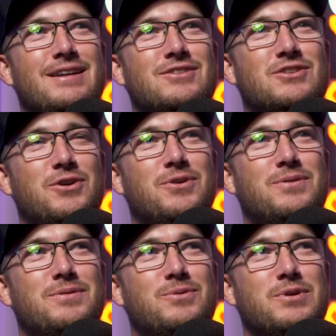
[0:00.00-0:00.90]

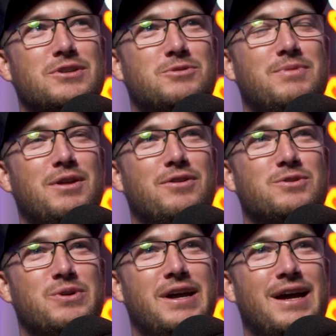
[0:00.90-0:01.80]
So Will Smith is
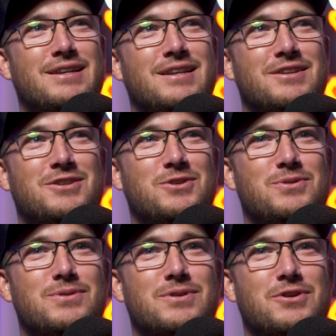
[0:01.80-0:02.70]
reacting
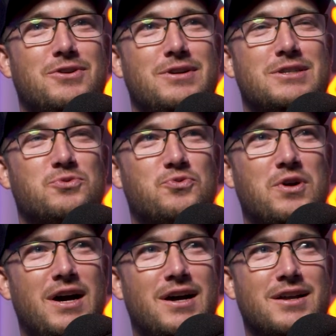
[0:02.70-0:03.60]
to Chris
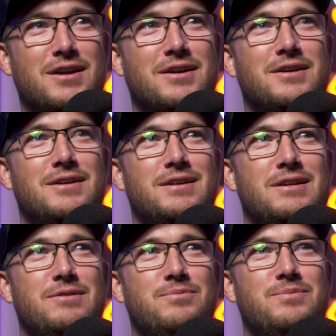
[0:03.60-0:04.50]
Rock
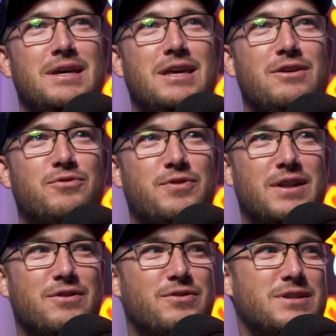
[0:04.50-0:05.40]
making fun
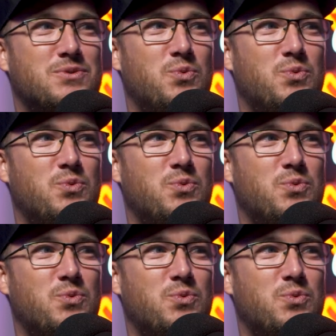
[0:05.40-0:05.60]
of his